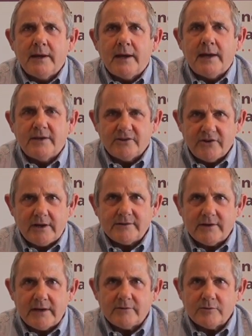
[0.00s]
And a
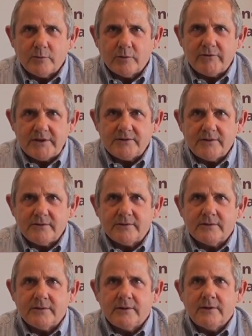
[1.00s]
shout out to all the
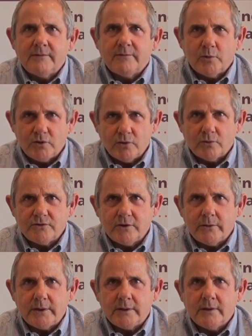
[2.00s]
residents for what you're
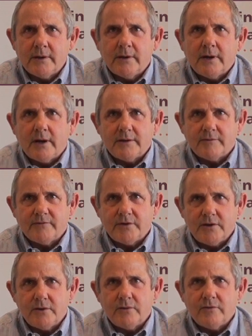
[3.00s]
doing, either for
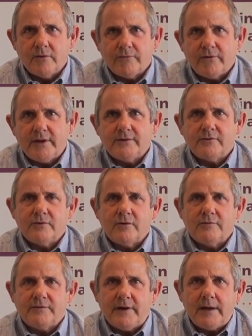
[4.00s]
you, your friends or your
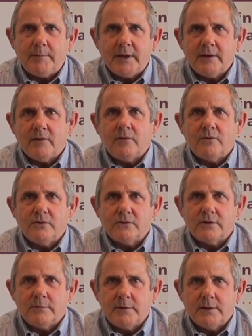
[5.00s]
family or your
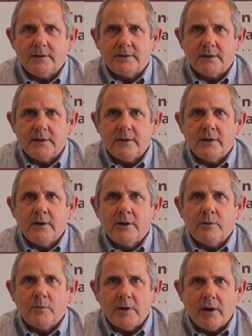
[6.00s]
community.
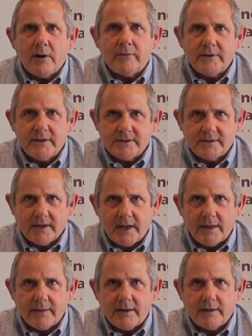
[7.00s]
We are in this
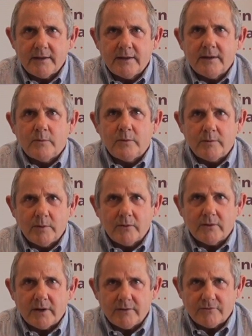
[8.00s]
together. We will
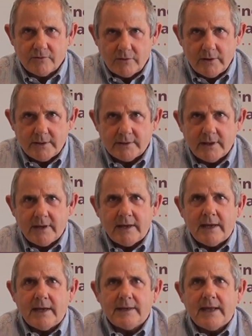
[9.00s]
get through it
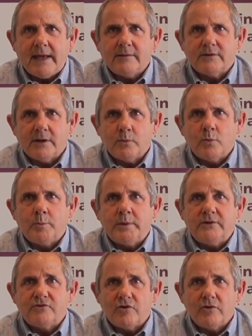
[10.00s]
and Hounslow will be
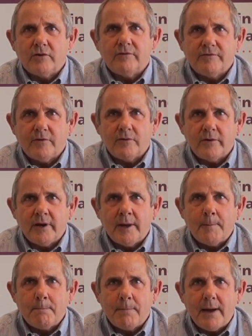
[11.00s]
stronger for it.
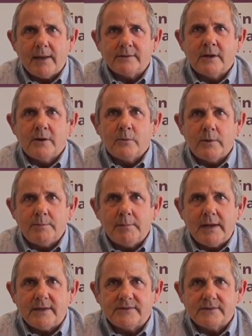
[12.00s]
But we
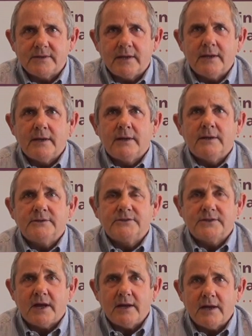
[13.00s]
must
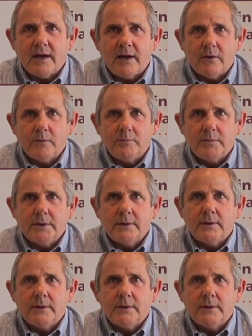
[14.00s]
stay at home,